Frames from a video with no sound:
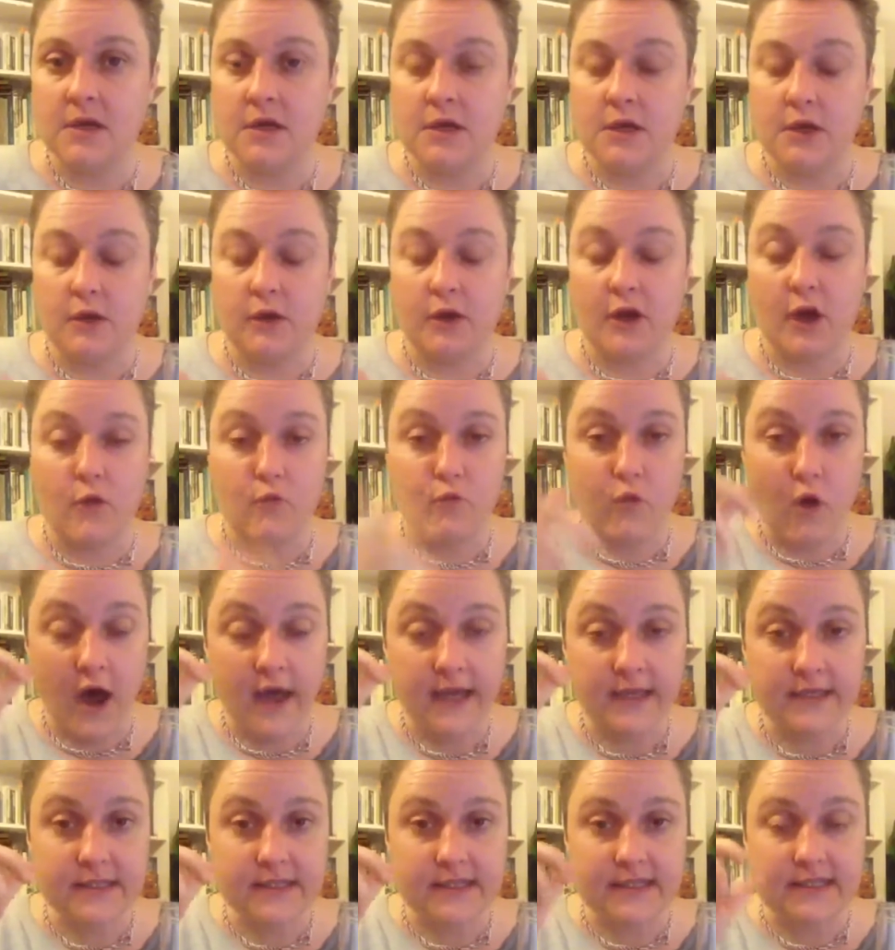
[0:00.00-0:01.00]
You can go,
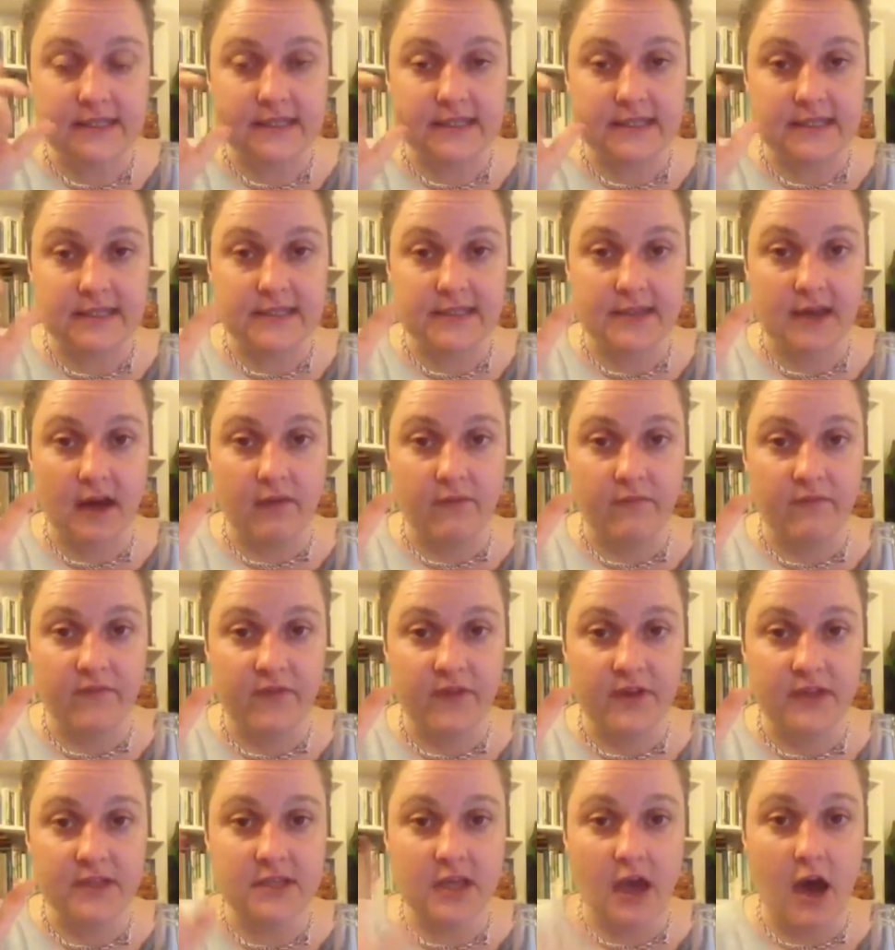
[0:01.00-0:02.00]
right, this is
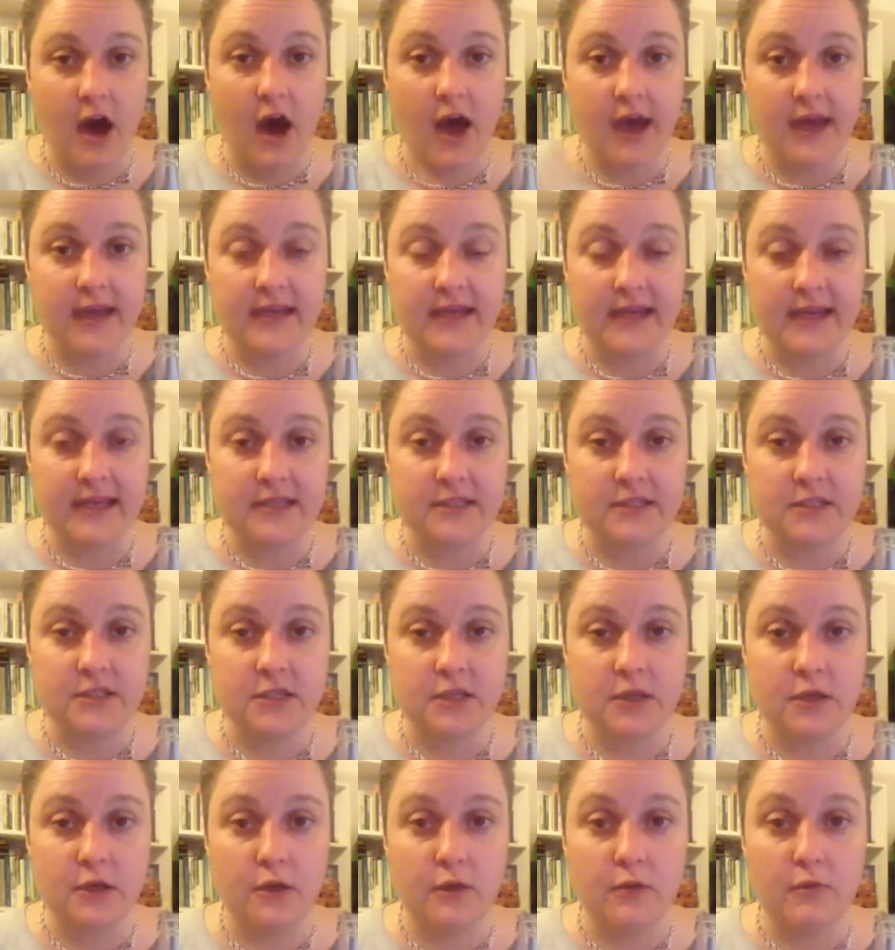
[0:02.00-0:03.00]
discomfort. I need
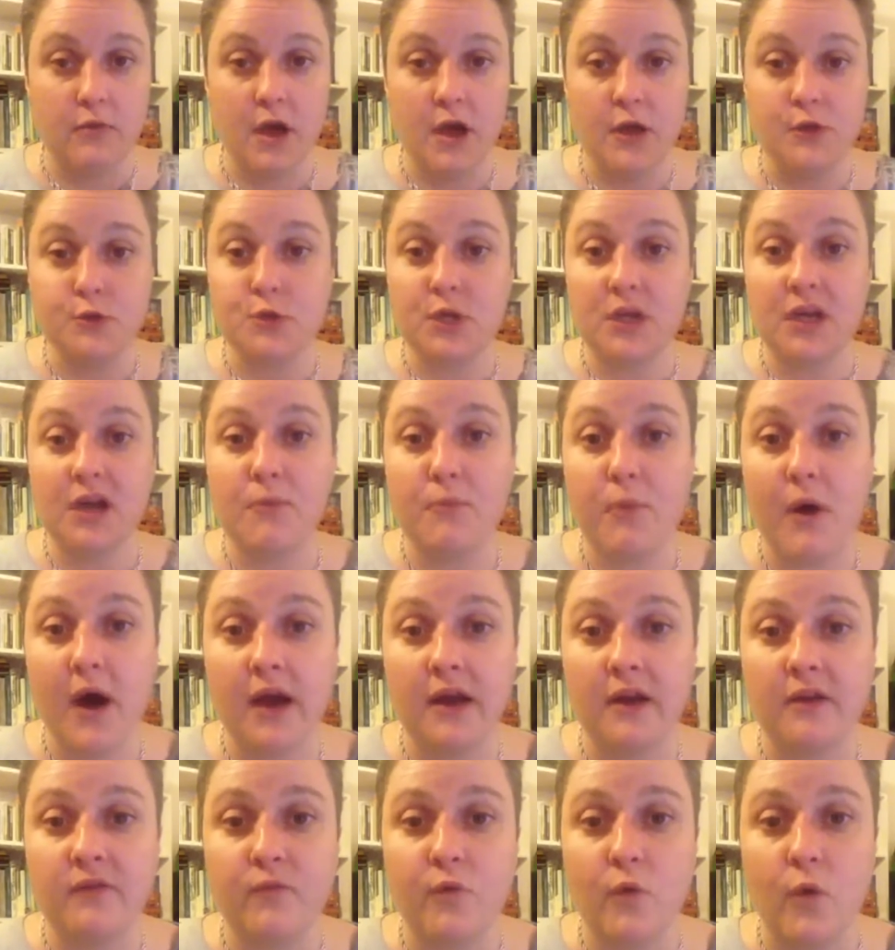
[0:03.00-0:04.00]
to drink a
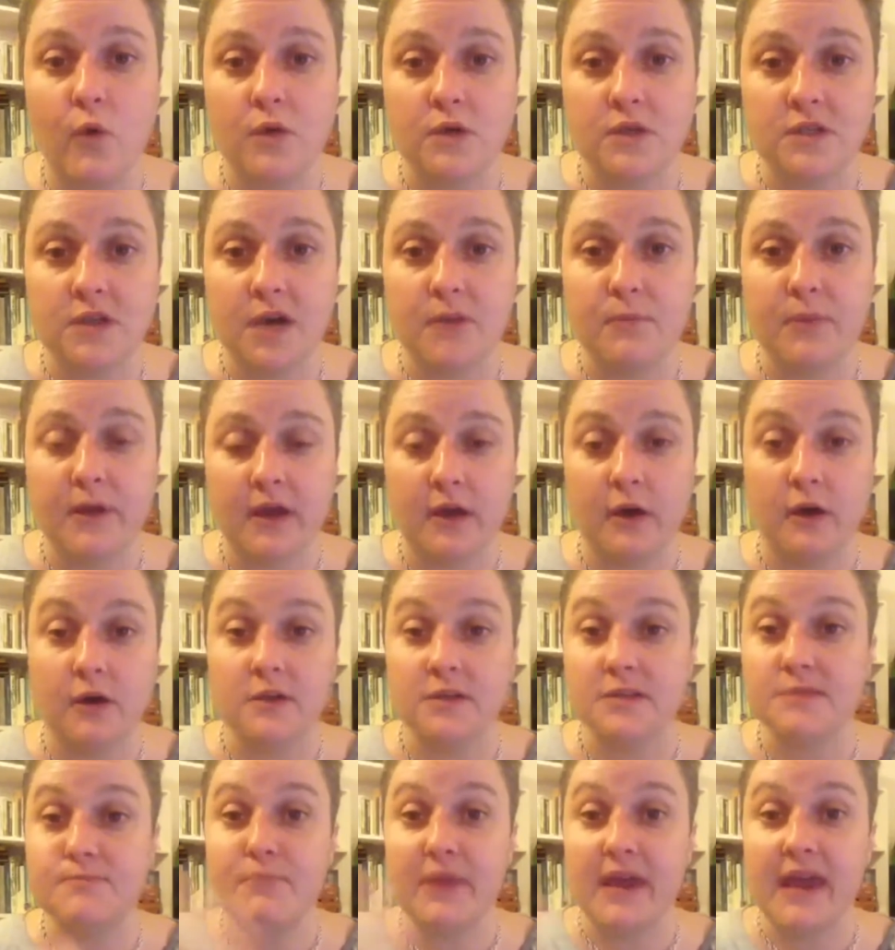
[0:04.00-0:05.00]
pint of water
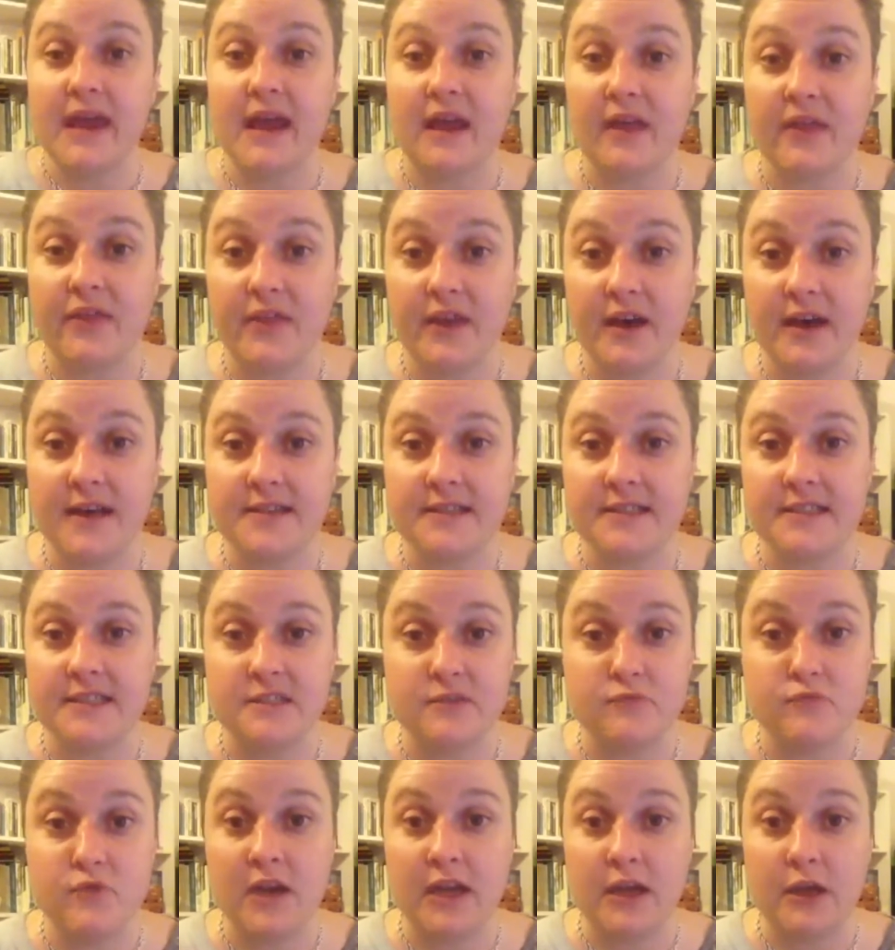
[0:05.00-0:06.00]
because being thirsty is
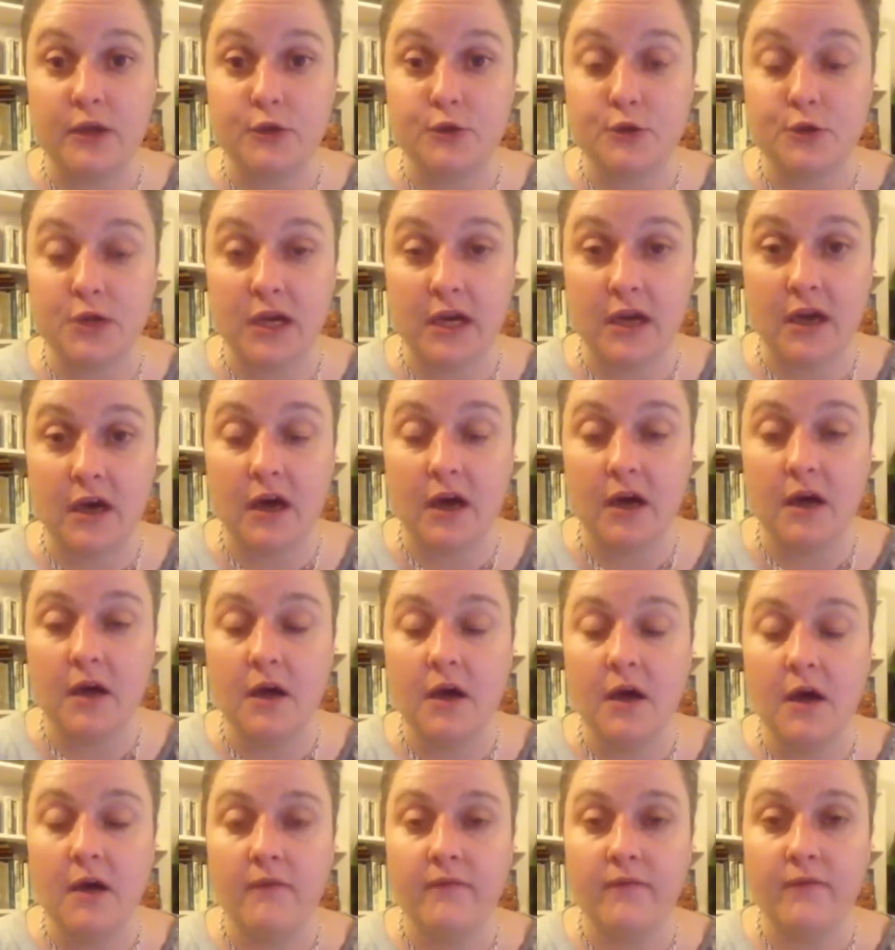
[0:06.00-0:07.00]
a really good trigger
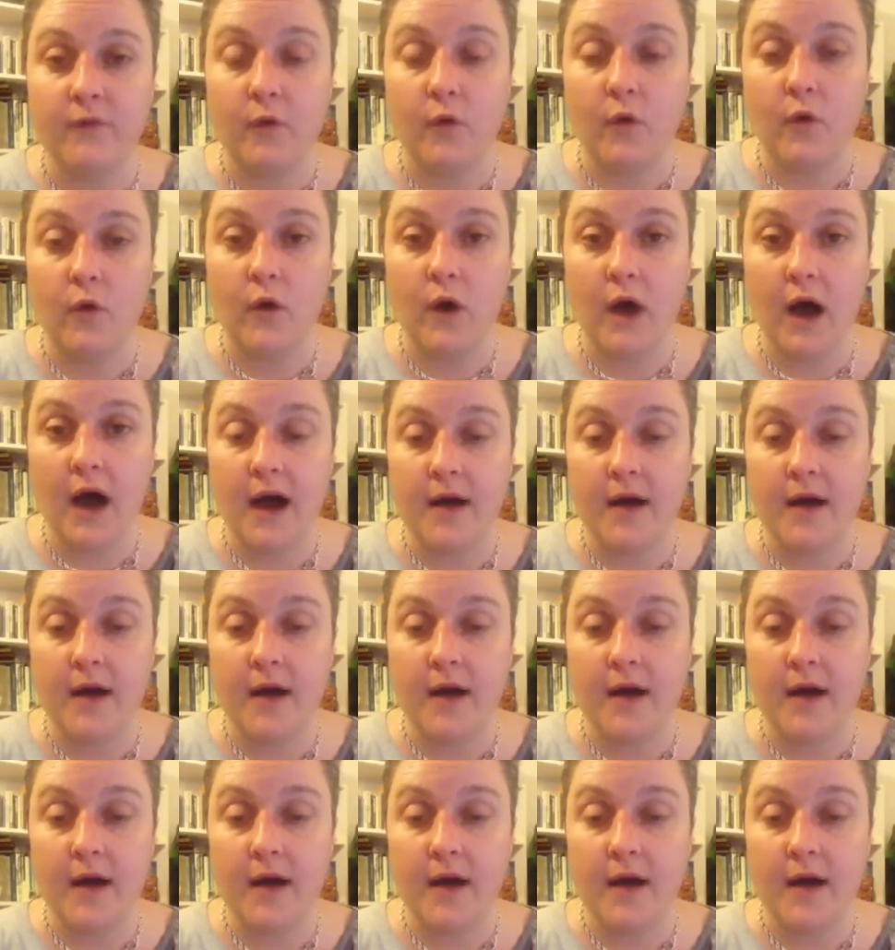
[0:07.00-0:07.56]
for